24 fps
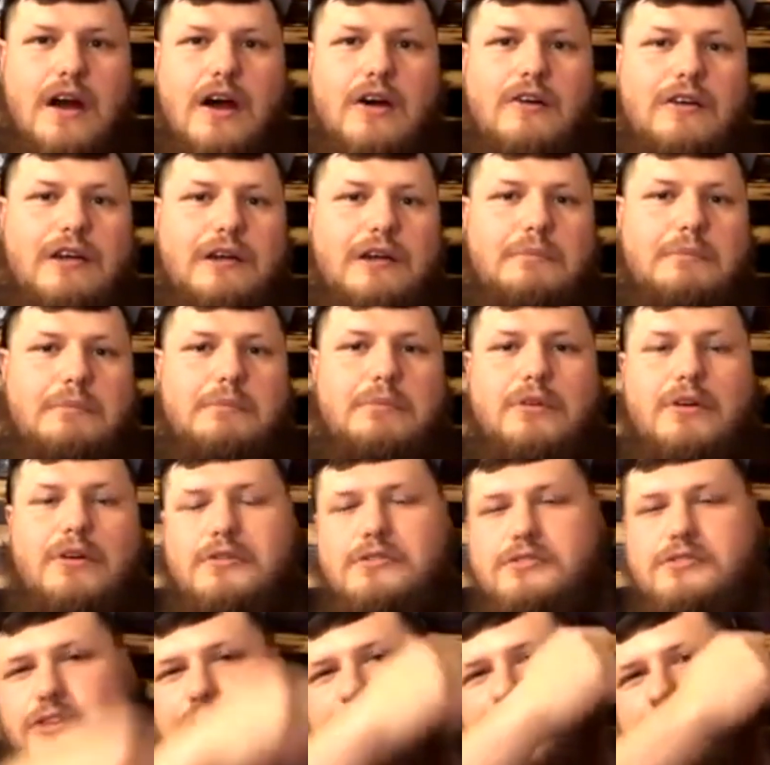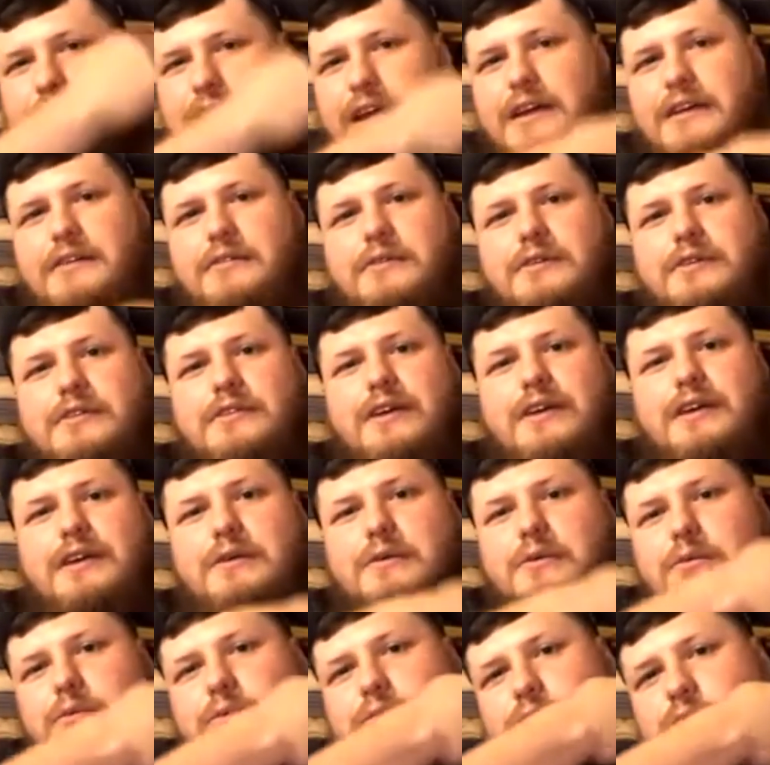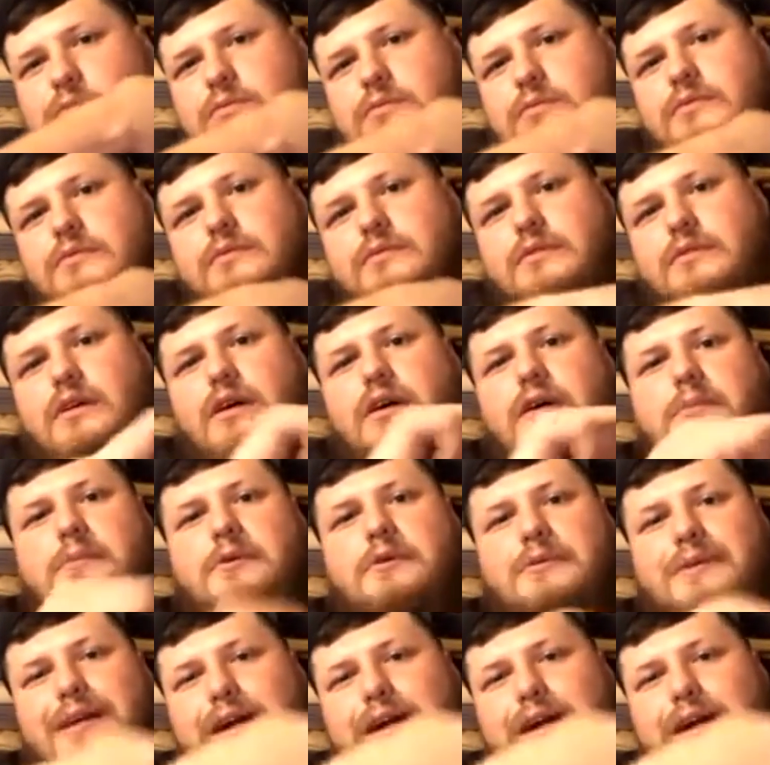I'll like blow dry it with like a